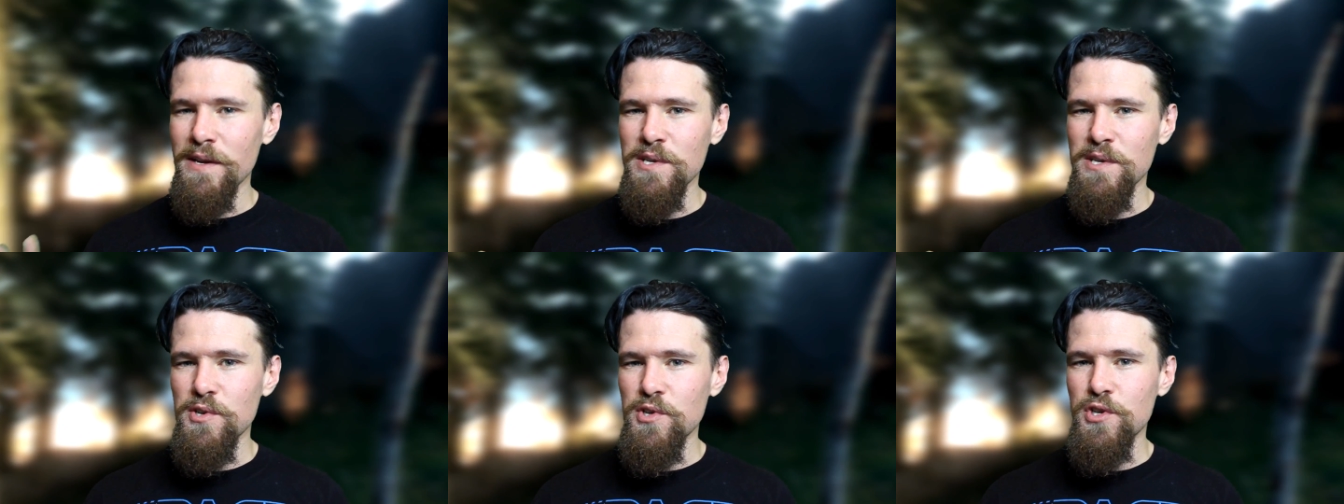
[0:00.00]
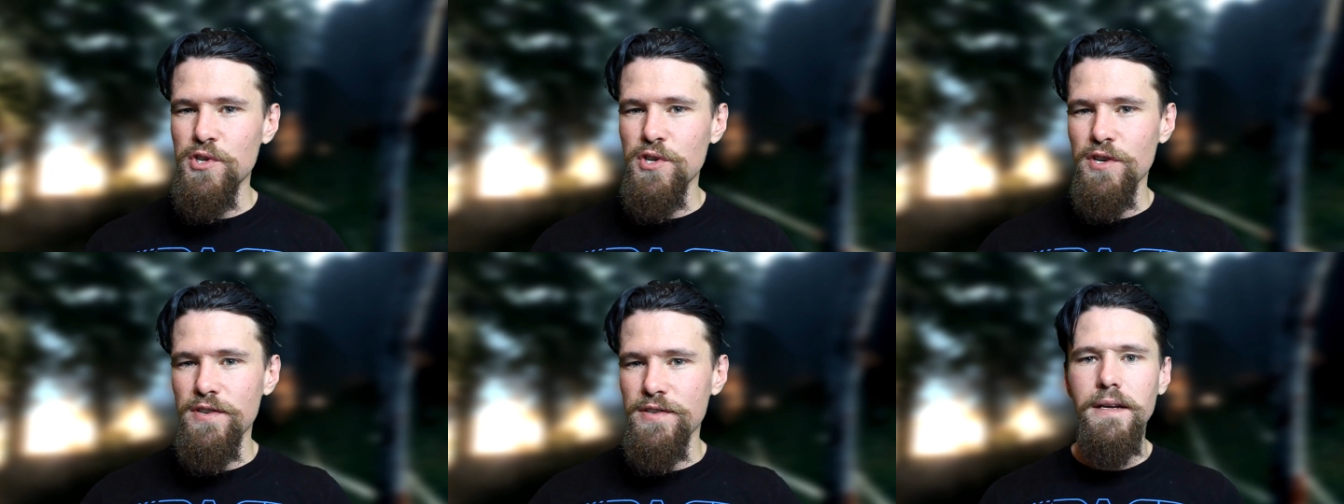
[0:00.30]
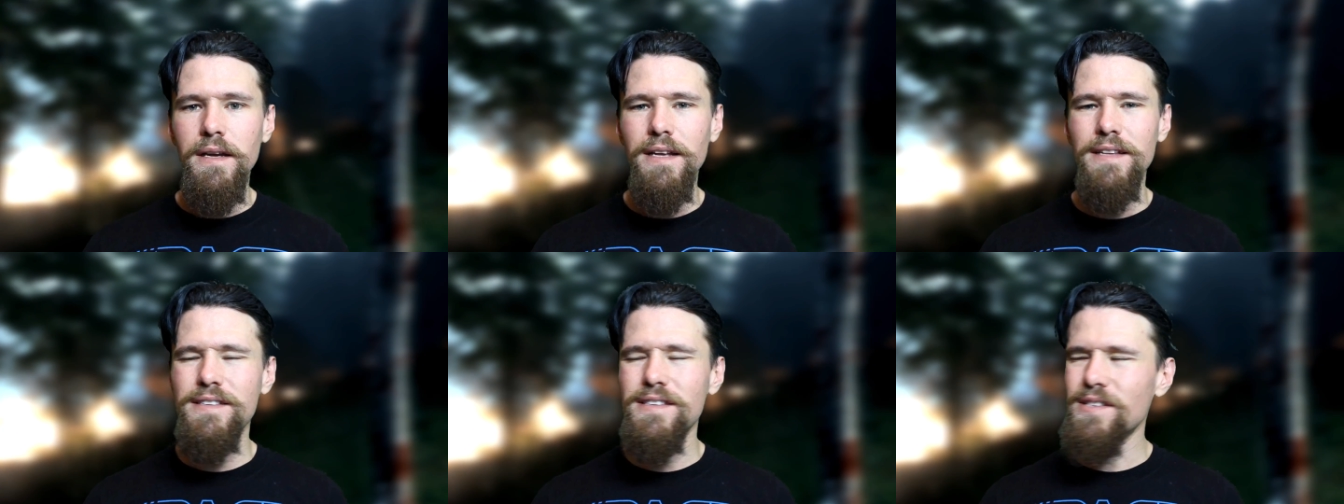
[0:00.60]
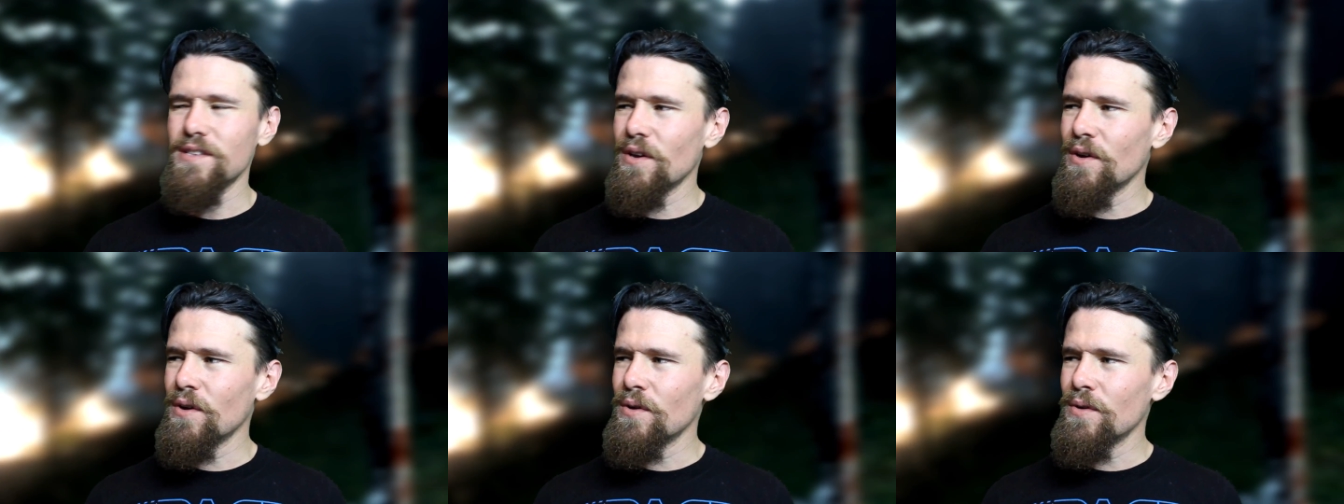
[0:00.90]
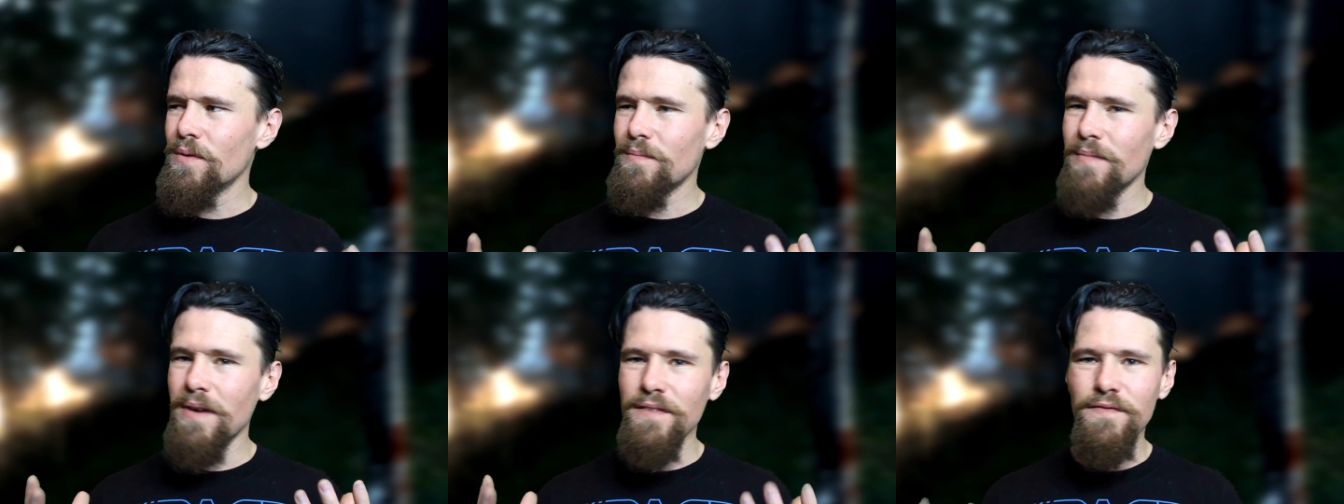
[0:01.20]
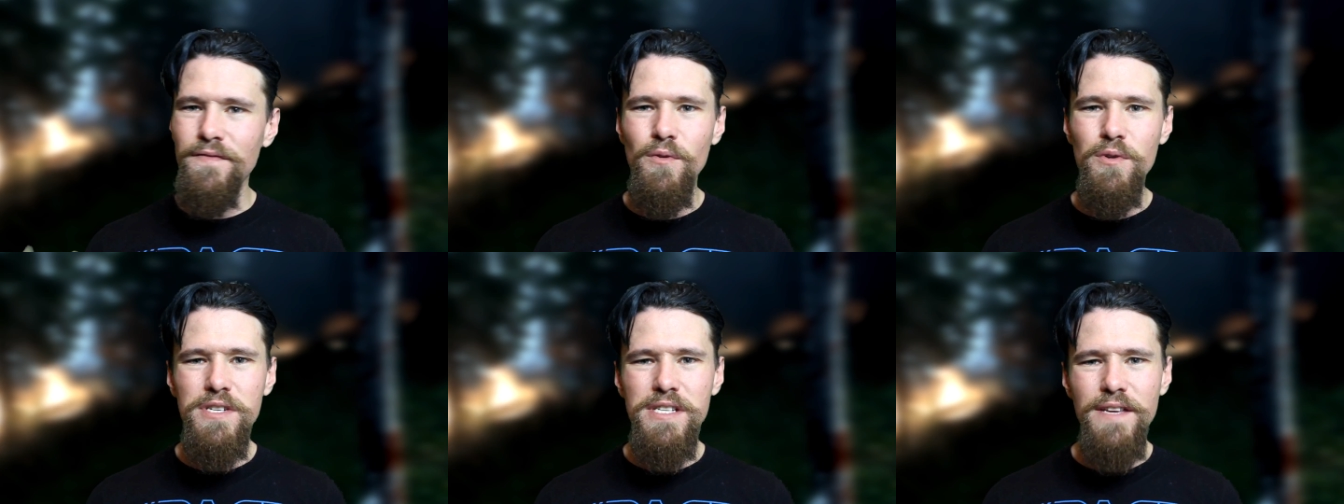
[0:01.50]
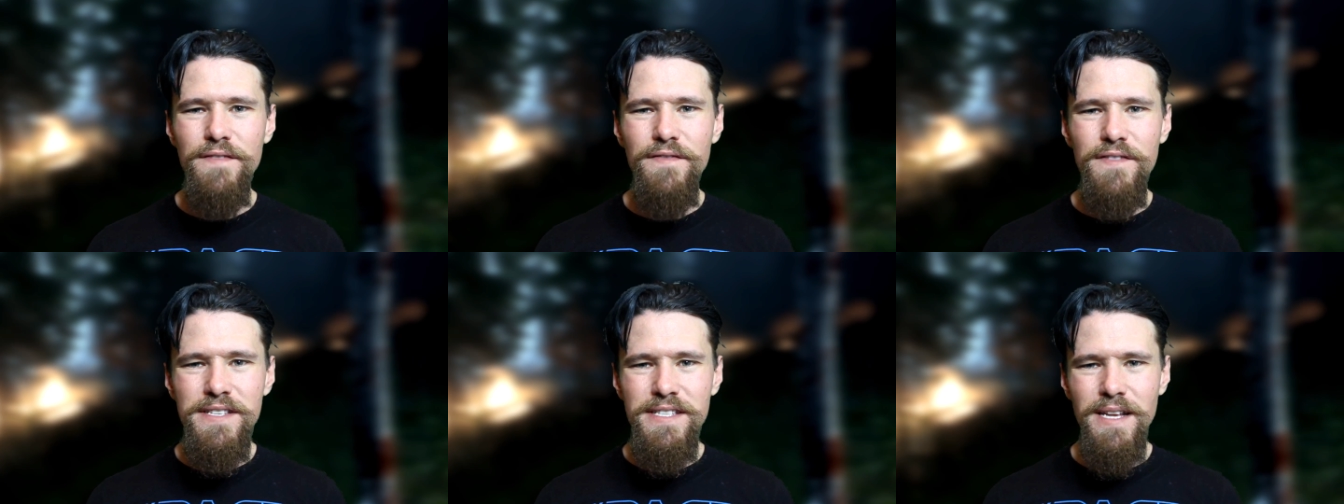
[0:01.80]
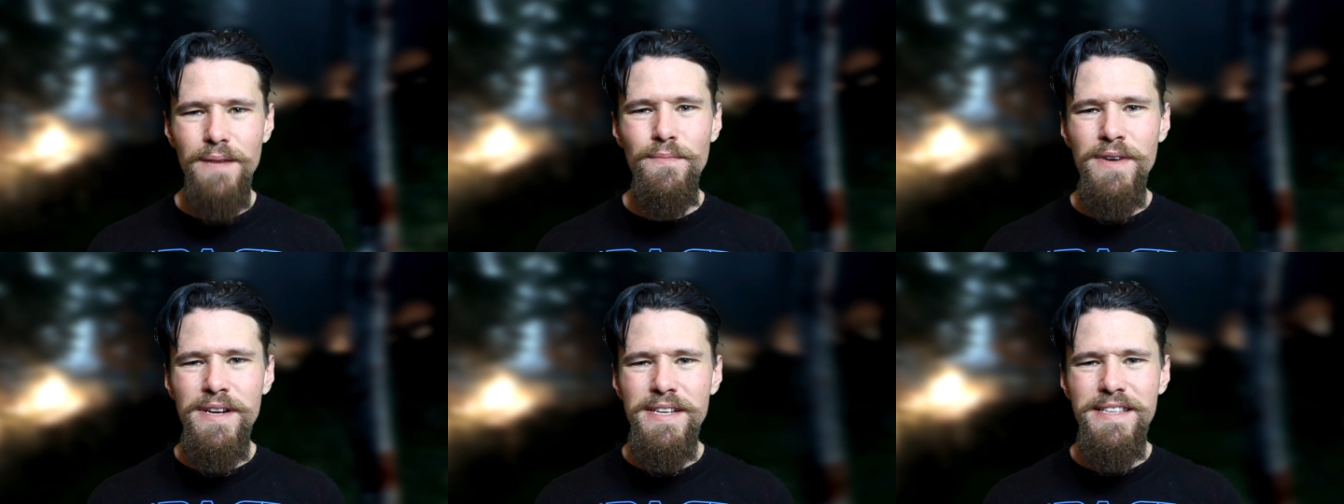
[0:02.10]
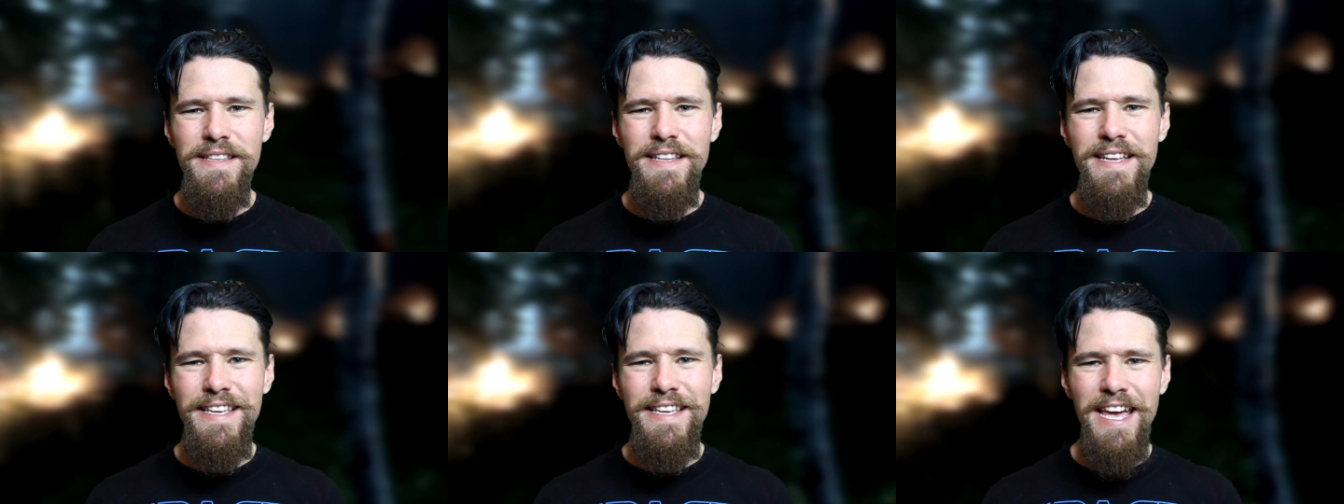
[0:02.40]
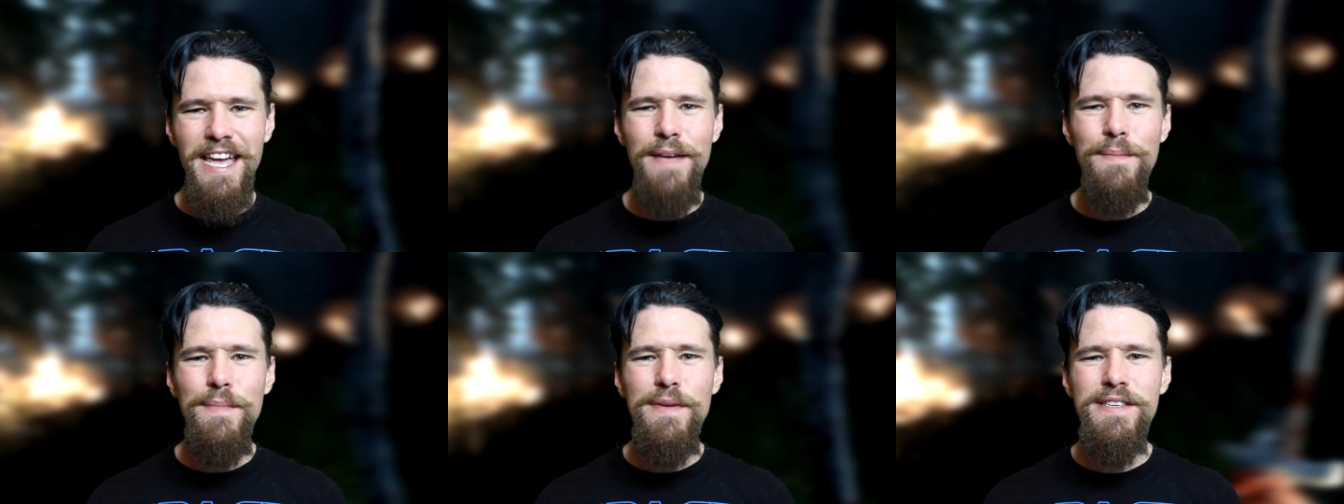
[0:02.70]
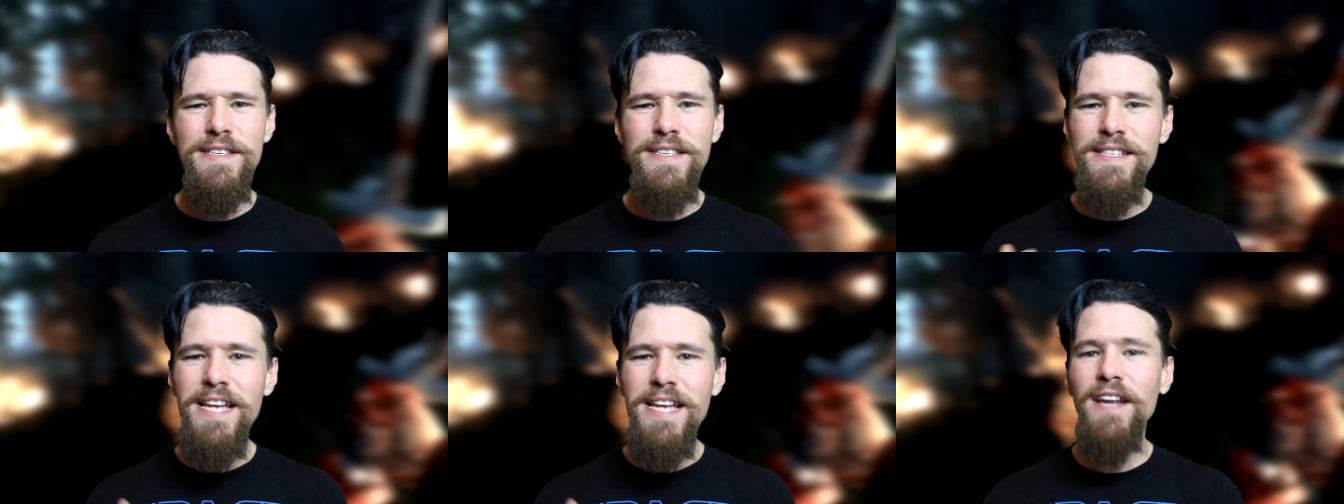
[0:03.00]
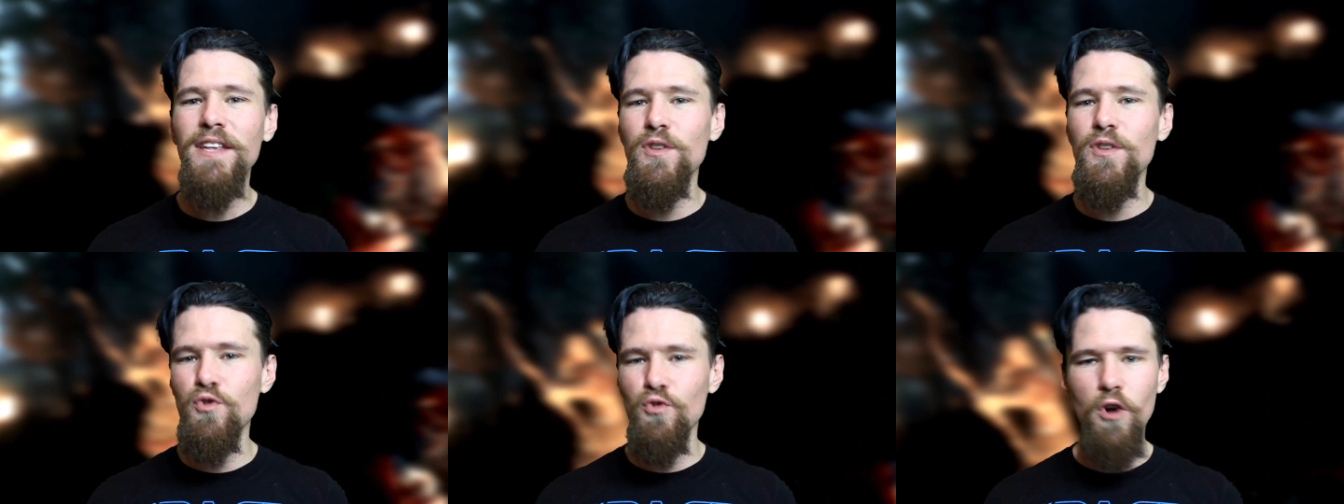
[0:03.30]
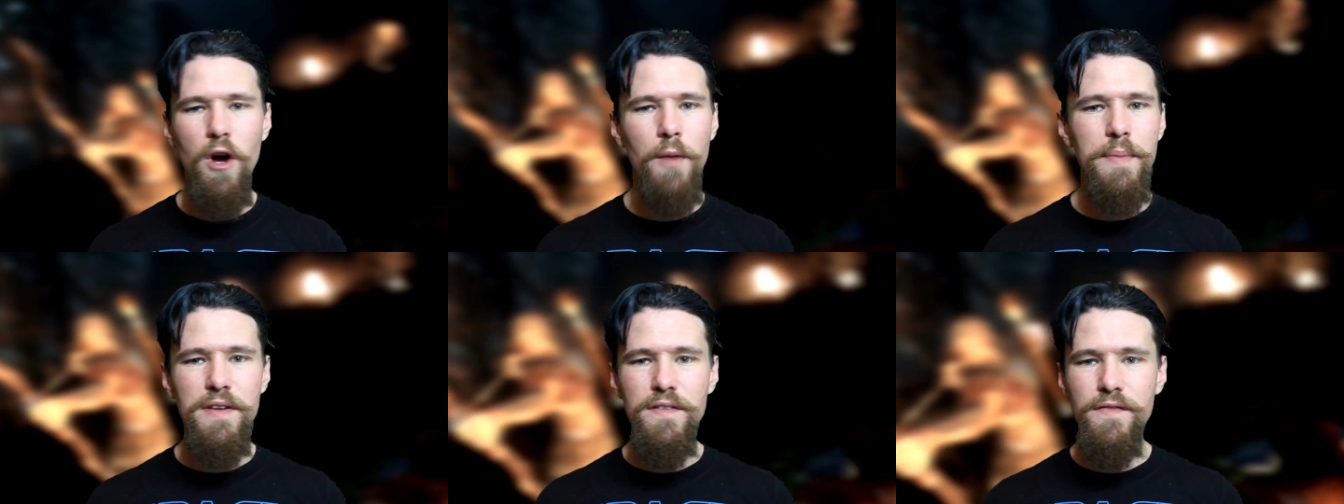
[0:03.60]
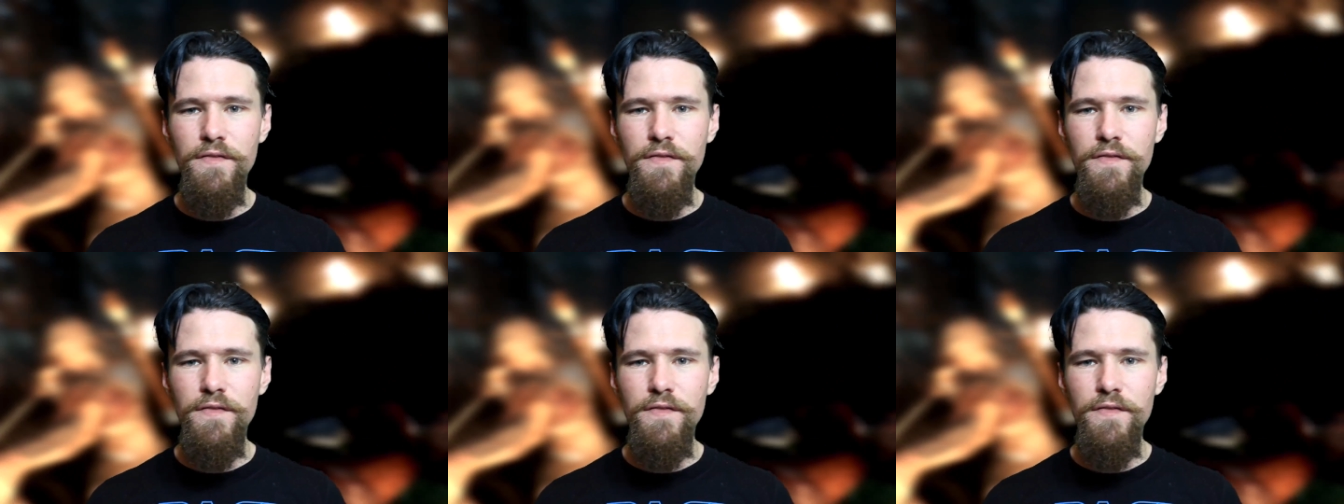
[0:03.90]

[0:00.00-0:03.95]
as it should. And so, unfortunately, for some reason, the game has started dropping